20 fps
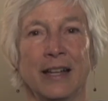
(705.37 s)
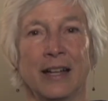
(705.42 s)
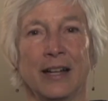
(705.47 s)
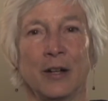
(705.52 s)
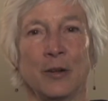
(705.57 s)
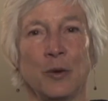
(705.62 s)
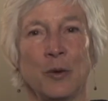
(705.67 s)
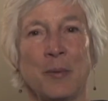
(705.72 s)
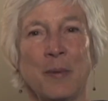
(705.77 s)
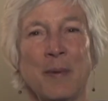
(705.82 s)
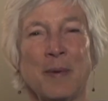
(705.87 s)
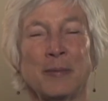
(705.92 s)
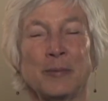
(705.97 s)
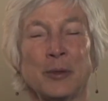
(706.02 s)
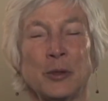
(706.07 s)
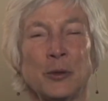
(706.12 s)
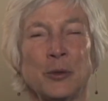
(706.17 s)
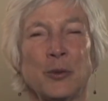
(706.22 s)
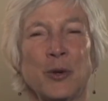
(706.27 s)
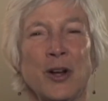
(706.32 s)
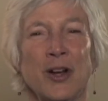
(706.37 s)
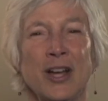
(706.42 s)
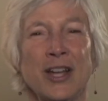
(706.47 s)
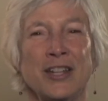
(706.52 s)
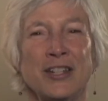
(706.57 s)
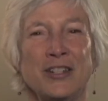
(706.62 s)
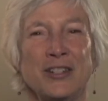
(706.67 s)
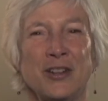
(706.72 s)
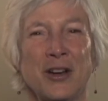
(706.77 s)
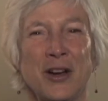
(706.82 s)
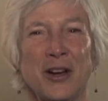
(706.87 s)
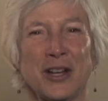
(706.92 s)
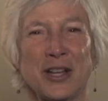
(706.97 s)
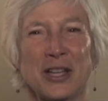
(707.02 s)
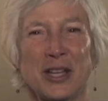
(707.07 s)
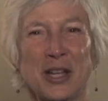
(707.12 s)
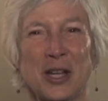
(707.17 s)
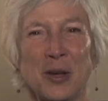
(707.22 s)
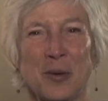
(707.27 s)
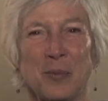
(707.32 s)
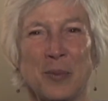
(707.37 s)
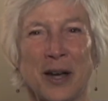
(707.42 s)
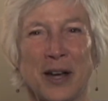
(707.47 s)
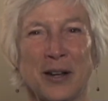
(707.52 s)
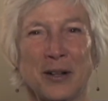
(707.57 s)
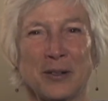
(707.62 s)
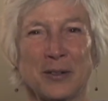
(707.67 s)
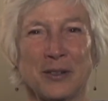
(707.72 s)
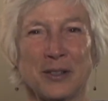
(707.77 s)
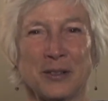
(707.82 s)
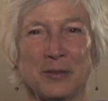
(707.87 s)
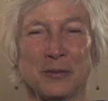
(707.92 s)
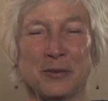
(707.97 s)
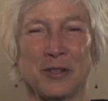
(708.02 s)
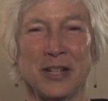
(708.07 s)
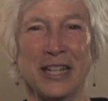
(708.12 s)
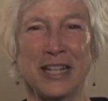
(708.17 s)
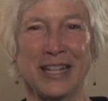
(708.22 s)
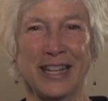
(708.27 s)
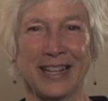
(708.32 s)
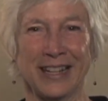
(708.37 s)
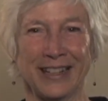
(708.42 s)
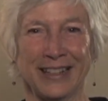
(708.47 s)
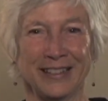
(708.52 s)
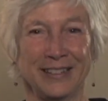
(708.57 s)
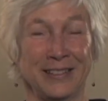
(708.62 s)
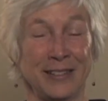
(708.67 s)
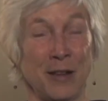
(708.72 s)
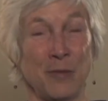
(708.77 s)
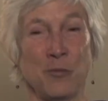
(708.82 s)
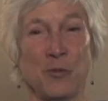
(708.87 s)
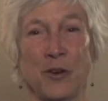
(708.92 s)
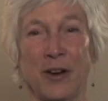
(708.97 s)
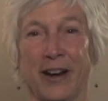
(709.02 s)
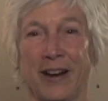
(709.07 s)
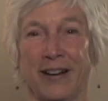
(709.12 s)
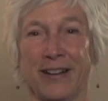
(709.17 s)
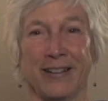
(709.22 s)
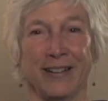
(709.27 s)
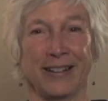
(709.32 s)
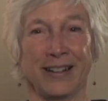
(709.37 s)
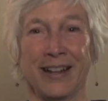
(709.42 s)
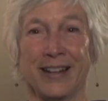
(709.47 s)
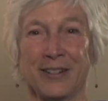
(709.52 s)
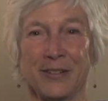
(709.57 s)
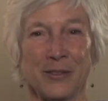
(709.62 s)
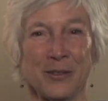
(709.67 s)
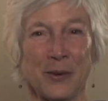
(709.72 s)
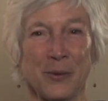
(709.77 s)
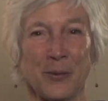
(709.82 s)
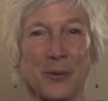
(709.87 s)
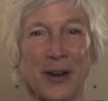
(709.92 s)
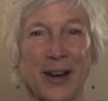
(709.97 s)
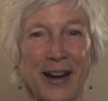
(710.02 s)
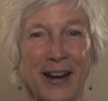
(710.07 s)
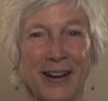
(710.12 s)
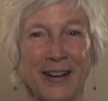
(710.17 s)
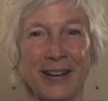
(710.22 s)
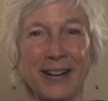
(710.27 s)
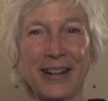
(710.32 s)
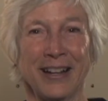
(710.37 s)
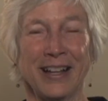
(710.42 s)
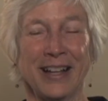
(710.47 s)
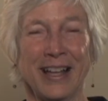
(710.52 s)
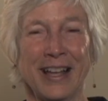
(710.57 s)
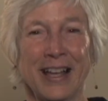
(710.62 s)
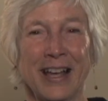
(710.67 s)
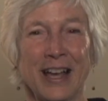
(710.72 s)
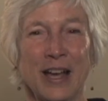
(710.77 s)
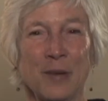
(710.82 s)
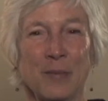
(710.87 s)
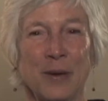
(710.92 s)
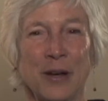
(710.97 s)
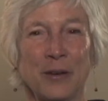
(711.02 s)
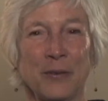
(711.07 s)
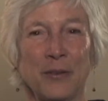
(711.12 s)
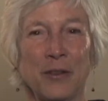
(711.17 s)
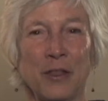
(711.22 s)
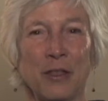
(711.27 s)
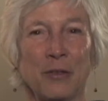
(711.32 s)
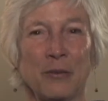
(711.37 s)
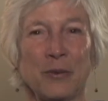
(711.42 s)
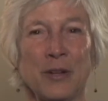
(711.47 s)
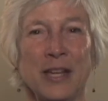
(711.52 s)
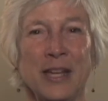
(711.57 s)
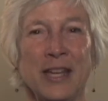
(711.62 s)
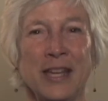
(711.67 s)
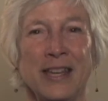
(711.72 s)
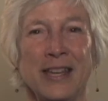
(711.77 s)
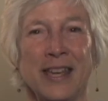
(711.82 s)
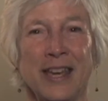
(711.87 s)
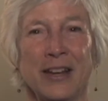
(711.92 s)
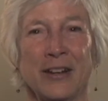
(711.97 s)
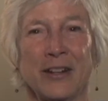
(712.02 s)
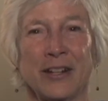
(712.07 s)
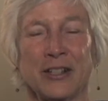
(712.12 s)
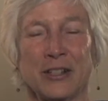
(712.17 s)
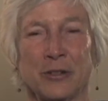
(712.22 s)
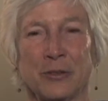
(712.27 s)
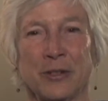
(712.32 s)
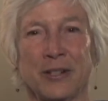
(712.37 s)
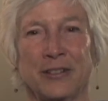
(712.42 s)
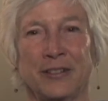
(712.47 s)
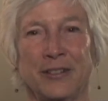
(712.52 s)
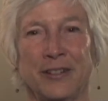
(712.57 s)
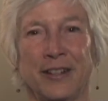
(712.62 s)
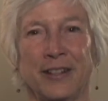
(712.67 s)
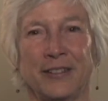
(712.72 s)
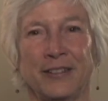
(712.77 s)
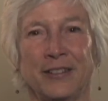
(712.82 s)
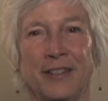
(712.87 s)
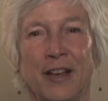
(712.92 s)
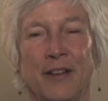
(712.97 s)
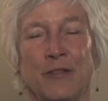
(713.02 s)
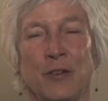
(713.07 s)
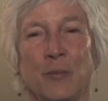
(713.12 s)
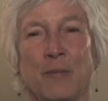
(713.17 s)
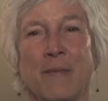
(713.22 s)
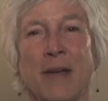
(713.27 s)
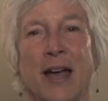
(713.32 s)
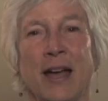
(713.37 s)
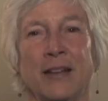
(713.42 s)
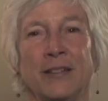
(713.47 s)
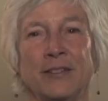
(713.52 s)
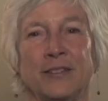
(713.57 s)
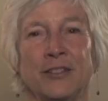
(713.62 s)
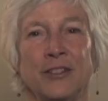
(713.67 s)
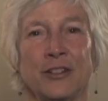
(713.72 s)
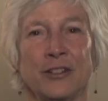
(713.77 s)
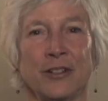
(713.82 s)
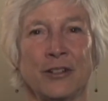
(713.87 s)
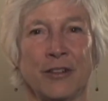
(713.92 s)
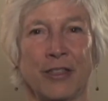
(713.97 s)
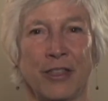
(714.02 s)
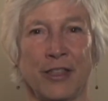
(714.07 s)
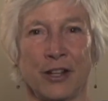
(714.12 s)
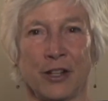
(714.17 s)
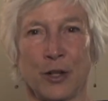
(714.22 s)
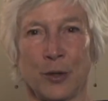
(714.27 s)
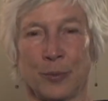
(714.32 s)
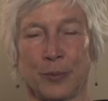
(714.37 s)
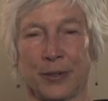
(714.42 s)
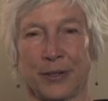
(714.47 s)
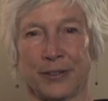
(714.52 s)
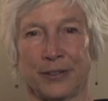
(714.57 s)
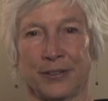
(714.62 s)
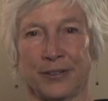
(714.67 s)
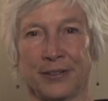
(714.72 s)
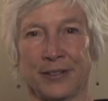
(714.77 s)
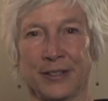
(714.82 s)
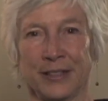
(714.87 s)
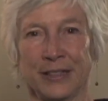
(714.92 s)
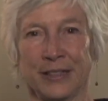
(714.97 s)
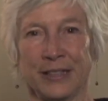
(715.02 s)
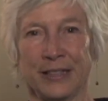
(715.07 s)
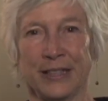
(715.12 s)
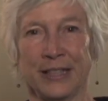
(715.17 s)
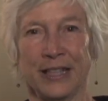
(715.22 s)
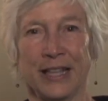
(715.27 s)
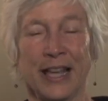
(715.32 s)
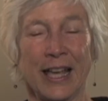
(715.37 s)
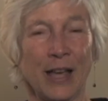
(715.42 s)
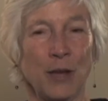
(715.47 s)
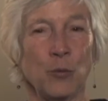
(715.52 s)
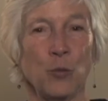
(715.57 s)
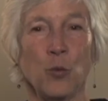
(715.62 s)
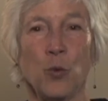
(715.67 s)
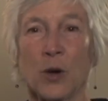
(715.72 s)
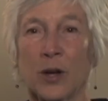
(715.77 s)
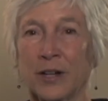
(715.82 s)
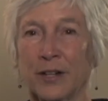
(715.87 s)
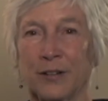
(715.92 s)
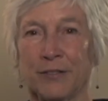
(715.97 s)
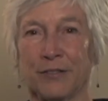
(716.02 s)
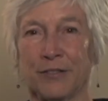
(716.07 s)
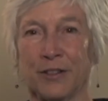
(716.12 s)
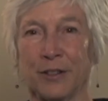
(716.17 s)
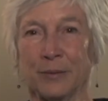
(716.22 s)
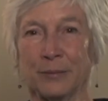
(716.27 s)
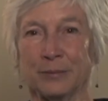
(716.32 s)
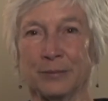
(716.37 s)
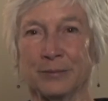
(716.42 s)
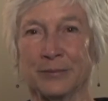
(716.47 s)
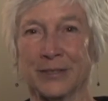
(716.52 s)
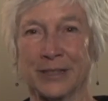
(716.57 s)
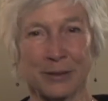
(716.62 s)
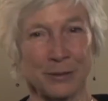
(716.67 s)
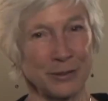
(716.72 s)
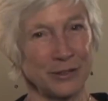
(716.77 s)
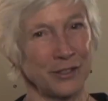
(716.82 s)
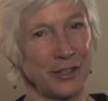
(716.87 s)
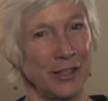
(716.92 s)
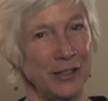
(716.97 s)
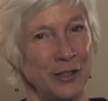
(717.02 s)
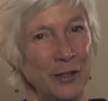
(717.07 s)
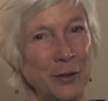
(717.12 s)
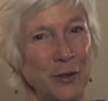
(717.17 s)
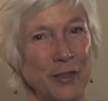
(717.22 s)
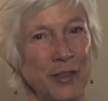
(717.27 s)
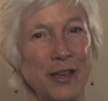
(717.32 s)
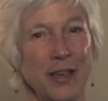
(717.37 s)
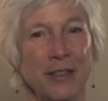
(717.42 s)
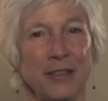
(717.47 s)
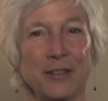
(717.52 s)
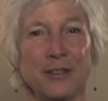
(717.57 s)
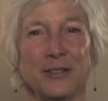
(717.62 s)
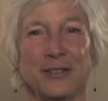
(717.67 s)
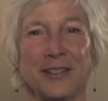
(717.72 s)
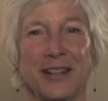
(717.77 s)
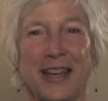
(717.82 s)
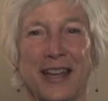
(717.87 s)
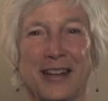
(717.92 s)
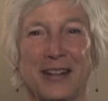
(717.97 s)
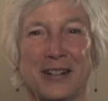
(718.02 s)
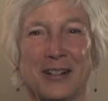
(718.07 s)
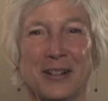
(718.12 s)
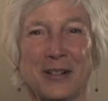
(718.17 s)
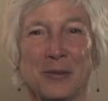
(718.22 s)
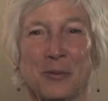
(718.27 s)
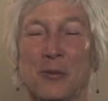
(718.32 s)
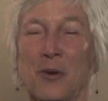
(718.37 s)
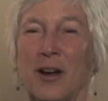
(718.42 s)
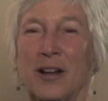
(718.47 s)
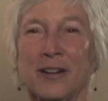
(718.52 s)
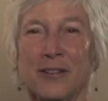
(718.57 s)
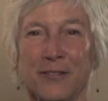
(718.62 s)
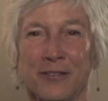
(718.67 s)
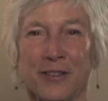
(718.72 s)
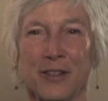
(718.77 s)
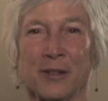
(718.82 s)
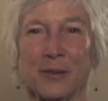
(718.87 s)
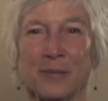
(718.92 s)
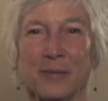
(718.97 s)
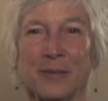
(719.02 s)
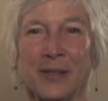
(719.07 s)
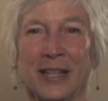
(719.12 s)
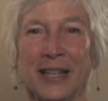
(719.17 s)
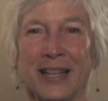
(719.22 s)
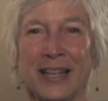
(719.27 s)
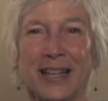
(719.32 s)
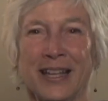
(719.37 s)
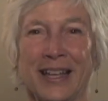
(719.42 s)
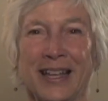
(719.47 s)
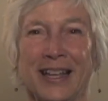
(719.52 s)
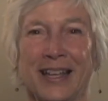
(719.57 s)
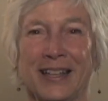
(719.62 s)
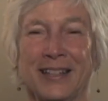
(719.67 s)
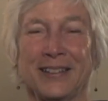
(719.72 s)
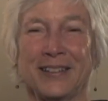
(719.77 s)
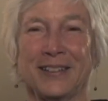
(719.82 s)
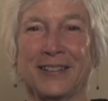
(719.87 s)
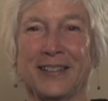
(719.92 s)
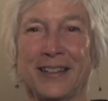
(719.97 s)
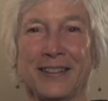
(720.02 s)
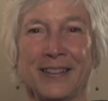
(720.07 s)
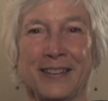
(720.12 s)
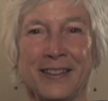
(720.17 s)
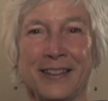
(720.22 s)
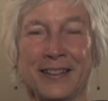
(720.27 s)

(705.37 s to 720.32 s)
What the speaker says: I remember Ron talking about reading somewhere, and I don't know where, about the 3 characteristics of a master therapist. And one of them, I will tell you the others later, one of them is that